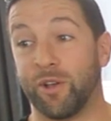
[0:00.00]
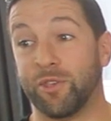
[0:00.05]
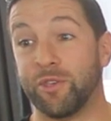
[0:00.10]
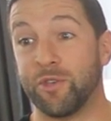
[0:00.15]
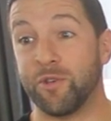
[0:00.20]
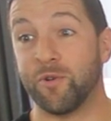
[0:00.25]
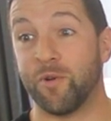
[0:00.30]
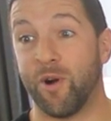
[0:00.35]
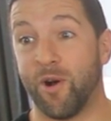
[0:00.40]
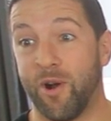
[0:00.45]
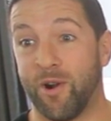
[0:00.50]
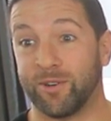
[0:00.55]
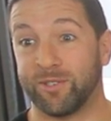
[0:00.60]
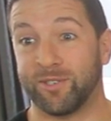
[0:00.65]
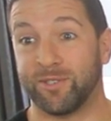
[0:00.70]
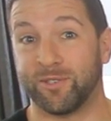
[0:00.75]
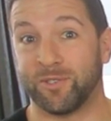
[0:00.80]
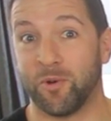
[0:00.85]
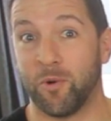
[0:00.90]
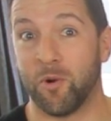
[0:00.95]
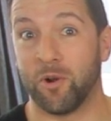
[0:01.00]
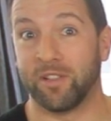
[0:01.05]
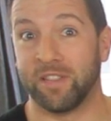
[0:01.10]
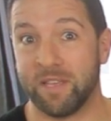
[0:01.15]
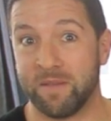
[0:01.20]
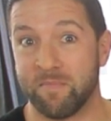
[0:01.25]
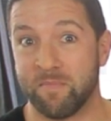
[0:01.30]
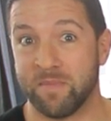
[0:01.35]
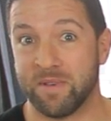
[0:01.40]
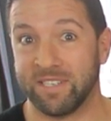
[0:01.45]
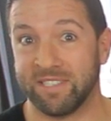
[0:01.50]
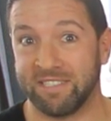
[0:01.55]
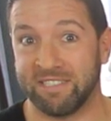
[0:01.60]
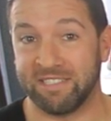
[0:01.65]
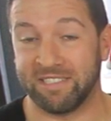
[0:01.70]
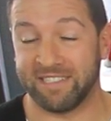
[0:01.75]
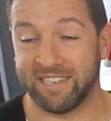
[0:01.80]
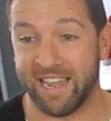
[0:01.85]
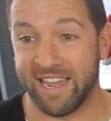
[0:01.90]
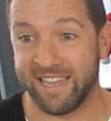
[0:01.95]
well, you are sorely
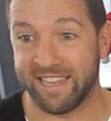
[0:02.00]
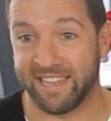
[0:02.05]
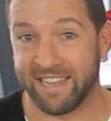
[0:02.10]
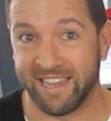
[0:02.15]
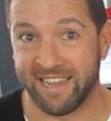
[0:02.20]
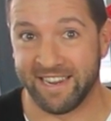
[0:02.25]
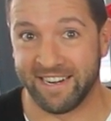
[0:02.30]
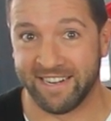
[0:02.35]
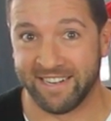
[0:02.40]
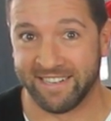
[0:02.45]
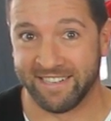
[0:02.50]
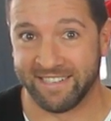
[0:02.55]
mistaken.